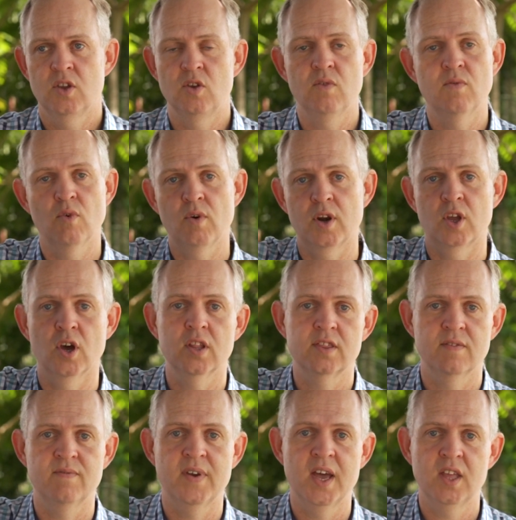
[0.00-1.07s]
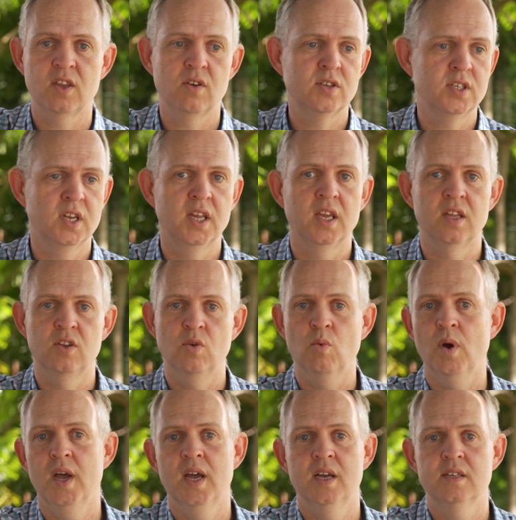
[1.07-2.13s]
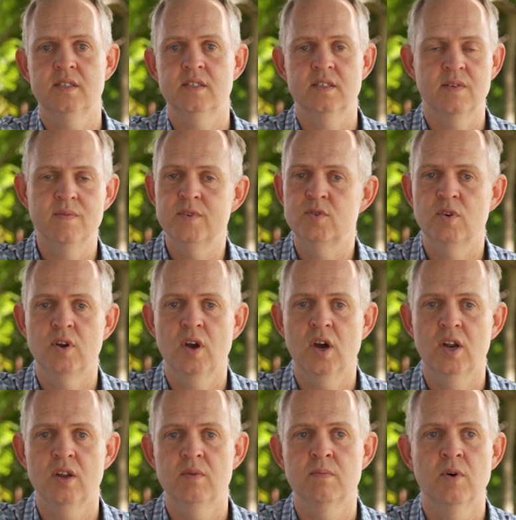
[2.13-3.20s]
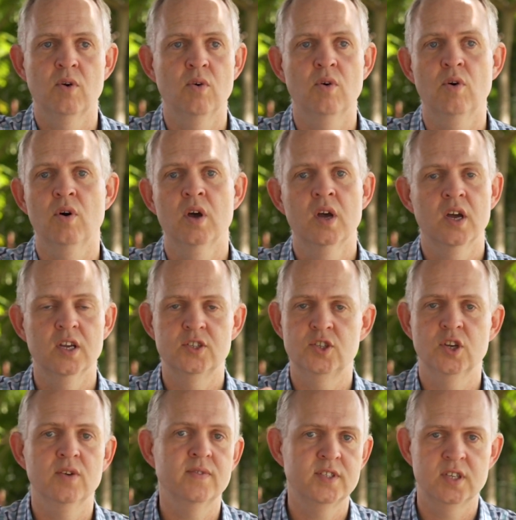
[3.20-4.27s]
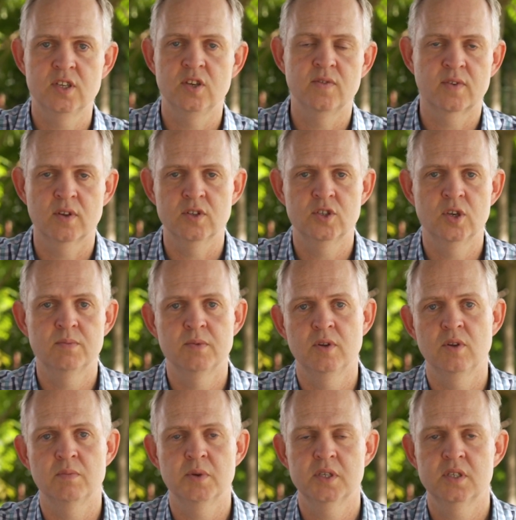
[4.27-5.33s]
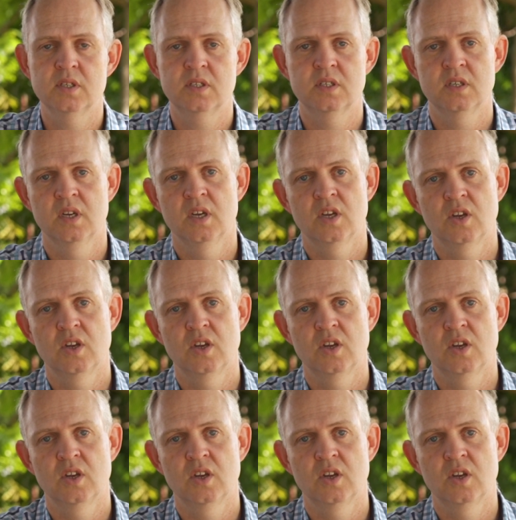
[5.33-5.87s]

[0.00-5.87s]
you've already got the value sitting in your warehouse as an inventory item or a service that you've consumed in your business.